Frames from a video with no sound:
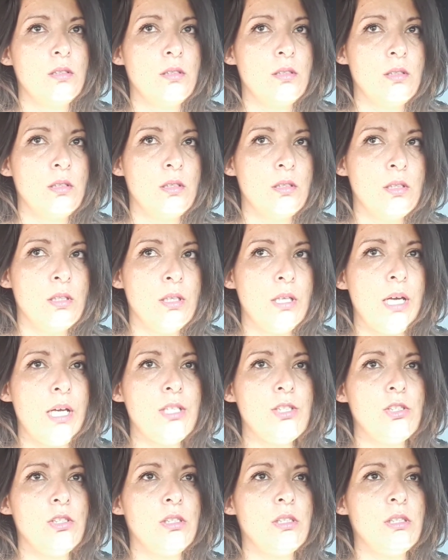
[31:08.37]

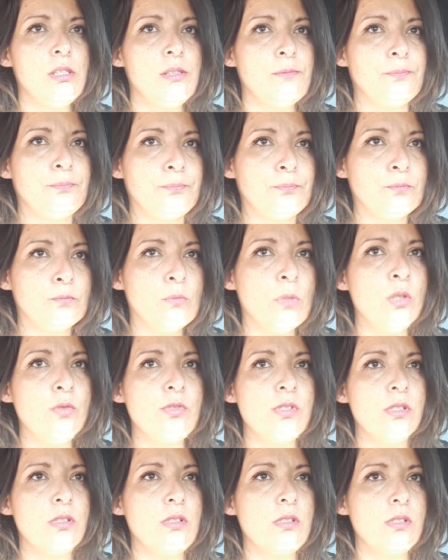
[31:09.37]
Elijah and
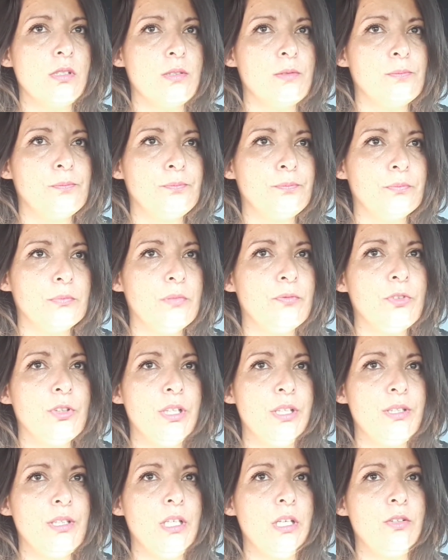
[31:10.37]
Moses and I forget
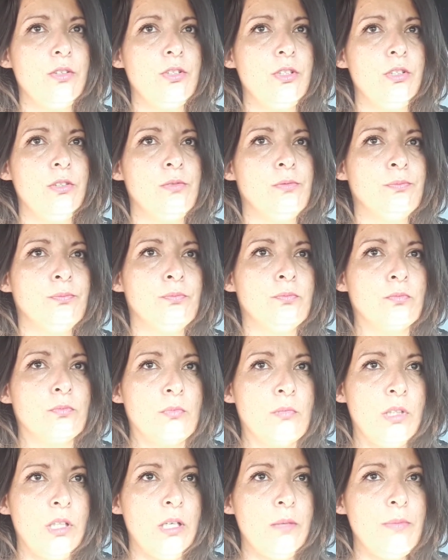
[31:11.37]
the other dude
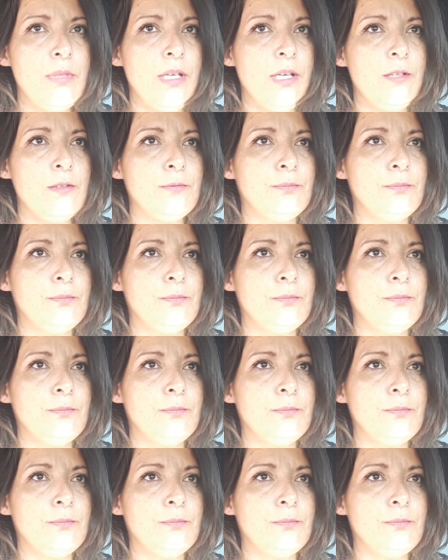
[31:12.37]
came down